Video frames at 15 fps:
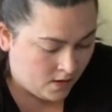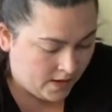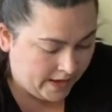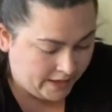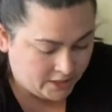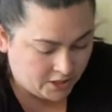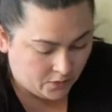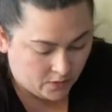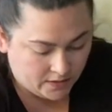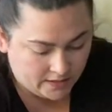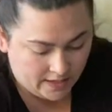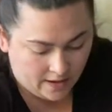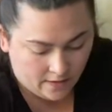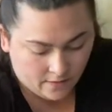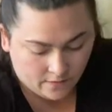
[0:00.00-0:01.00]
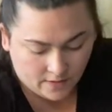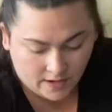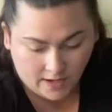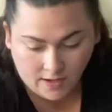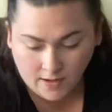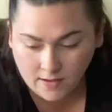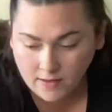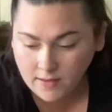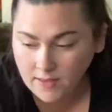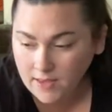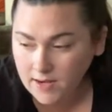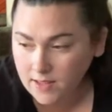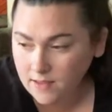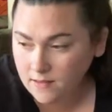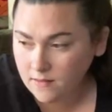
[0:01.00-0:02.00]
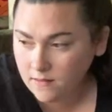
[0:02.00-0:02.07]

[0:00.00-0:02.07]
AJ, what's that? Ready? Get it.